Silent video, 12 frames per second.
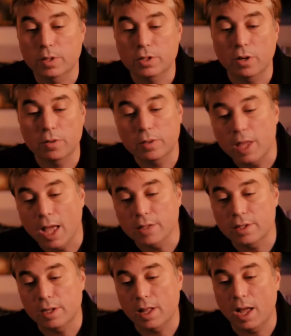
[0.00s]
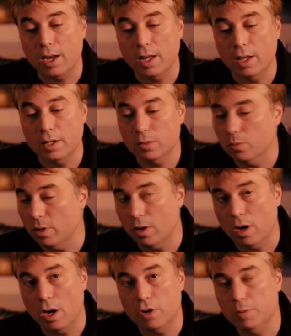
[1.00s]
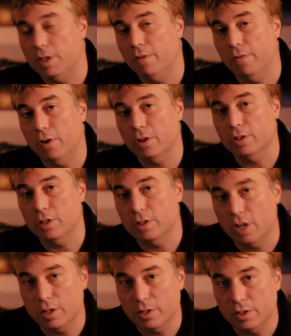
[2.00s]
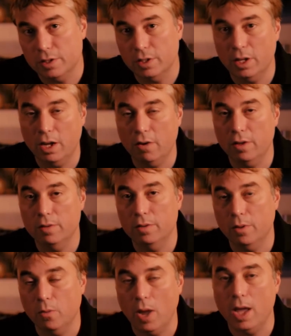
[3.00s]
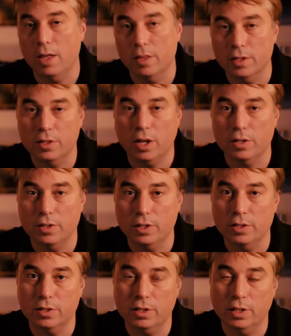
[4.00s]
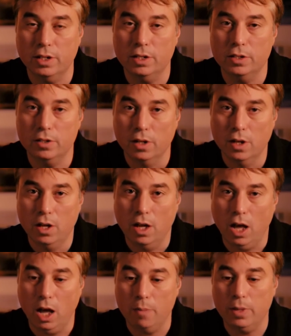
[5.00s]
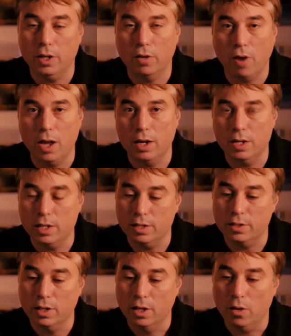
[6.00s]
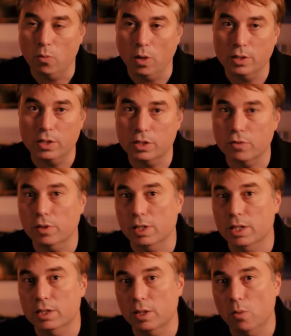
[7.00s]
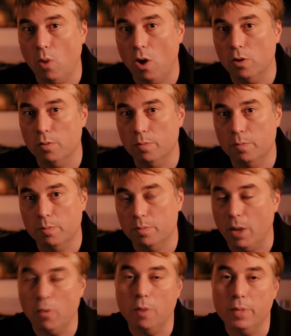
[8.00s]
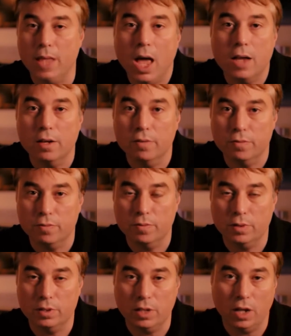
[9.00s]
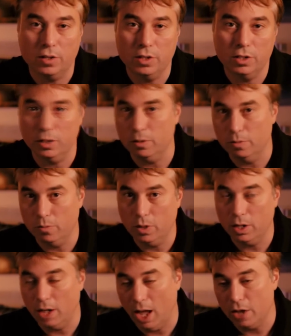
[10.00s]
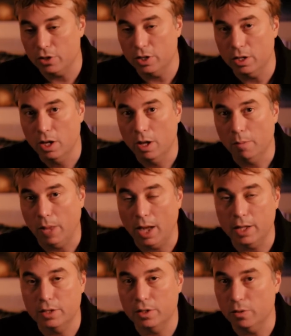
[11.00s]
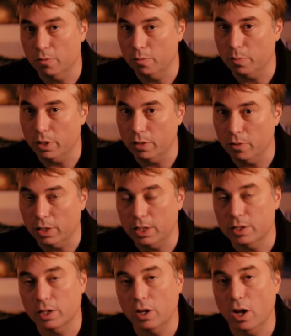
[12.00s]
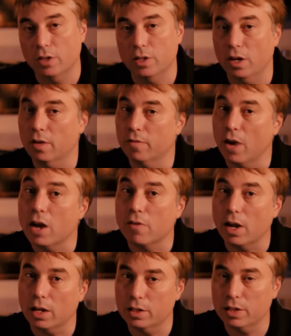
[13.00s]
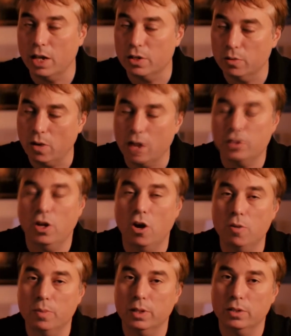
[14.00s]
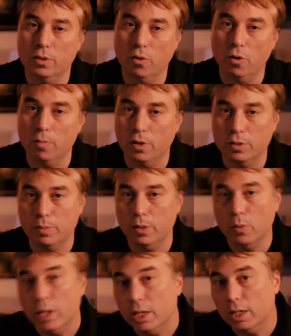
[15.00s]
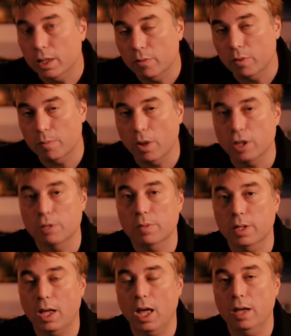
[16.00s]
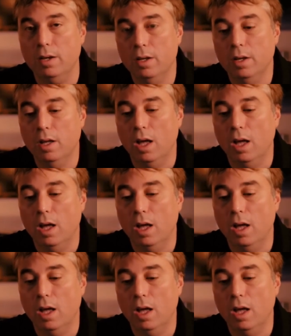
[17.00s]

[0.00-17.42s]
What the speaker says: So the answer to that is we're 100% focused on Star Citizen here, and the way that Star Citizen is being created is once it's released, that won't be the end of Star Citizen. We're going to actually planning to be releasing content on a very regular schedule. We're actually hoping to almost be weekly if we possibly can.